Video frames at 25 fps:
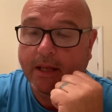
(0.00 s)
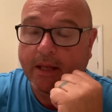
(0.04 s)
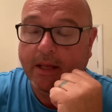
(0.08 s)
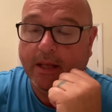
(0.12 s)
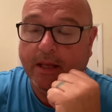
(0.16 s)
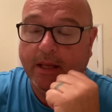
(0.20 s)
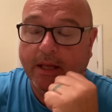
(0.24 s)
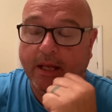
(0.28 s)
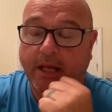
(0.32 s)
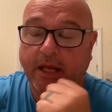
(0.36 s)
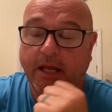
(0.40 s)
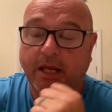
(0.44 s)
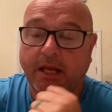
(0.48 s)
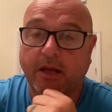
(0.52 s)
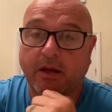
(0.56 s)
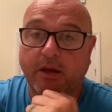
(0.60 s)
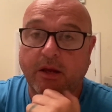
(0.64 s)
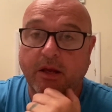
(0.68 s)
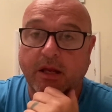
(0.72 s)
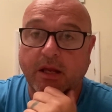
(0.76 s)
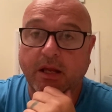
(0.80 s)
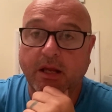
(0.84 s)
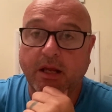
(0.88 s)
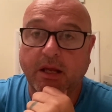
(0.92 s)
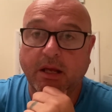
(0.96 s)

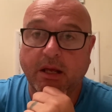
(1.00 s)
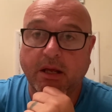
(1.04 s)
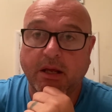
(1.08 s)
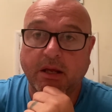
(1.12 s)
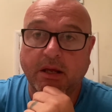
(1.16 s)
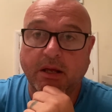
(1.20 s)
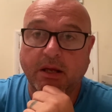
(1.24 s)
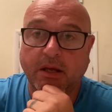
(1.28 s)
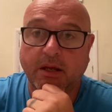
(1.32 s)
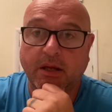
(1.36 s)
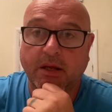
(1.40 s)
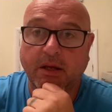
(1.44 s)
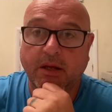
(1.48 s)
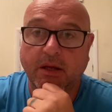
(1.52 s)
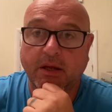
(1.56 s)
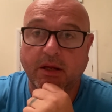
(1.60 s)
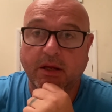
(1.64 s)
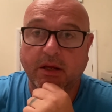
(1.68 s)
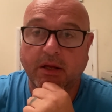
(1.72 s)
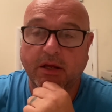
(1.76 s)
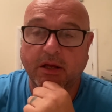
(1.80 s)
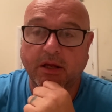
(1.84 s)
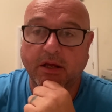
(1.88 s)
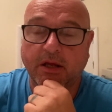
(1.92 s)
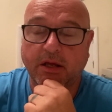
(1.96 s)
he
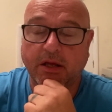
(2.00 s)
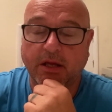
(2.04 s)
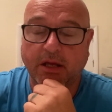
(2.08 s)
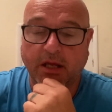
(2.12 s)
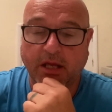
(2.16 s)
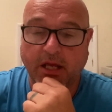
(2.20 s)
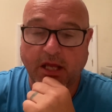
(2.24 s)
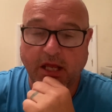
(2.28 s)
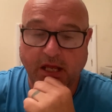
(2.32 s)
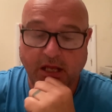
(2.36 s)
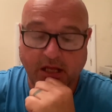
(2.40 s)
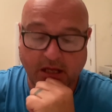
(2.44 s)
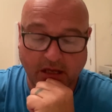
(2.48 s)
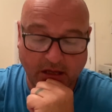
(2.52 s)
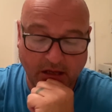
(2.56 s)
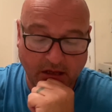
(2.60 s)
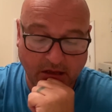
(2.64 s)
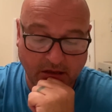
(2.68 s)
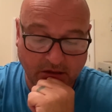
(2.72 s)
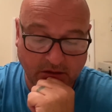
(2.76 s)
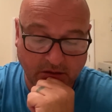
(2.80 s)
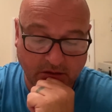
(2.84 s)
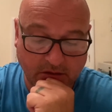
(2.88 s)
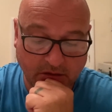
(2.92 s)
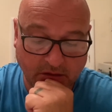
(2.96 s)

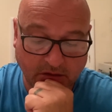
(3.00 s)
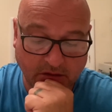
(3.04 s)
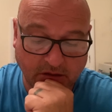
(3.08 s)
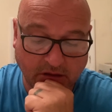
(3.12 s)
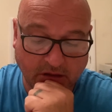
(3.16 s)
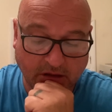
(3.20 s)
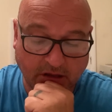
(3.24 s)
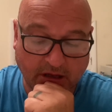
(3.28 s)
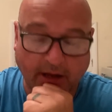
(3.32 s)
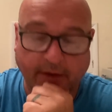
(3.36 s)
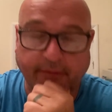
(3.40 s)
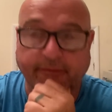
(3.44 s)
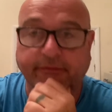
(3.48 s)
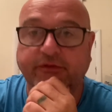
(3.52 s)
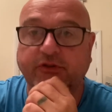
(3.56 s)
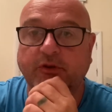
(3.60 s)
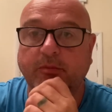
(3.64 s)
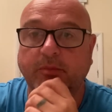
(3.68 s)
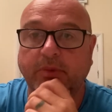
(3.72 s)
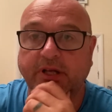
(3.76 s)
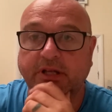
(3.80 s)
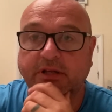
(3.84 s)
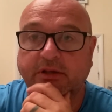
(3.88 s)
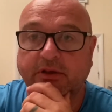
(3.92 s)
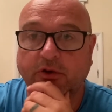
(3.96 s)
can
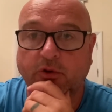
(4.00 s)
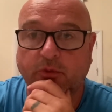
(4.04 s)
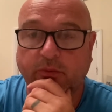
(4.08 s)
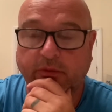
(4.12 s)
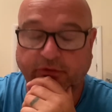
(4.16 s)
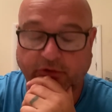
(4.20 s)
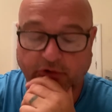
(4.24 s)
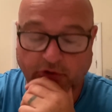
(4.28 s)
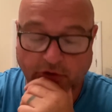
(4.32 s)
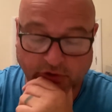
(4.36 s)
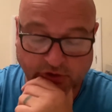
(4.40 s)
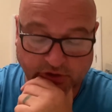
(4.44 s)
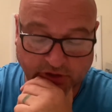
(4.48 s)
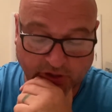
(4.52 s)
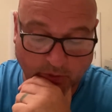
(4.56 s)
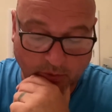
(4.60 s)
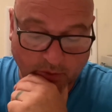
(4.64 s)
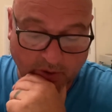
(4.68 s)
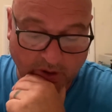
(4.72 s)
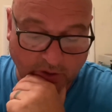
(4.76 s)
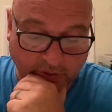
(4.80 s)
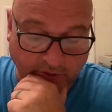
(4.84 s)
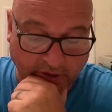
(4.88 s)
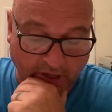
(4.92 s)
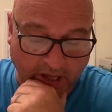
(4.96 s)
comfortably deal with Deontay
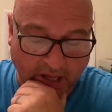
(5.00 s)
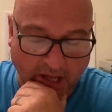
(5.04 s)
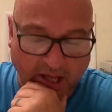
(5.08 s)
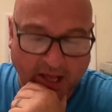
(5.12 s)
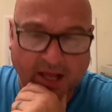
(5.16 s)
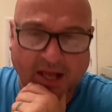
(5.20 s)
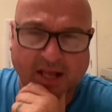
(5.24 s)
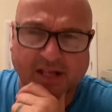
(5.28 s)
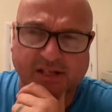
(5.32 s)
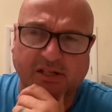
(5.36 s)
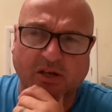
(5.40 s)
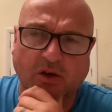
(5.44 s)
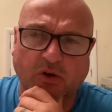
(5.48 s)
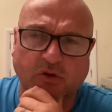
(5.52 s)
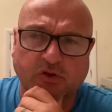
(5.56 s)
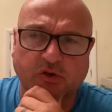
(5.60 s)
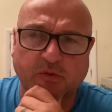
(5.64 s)
Wilder. So I'm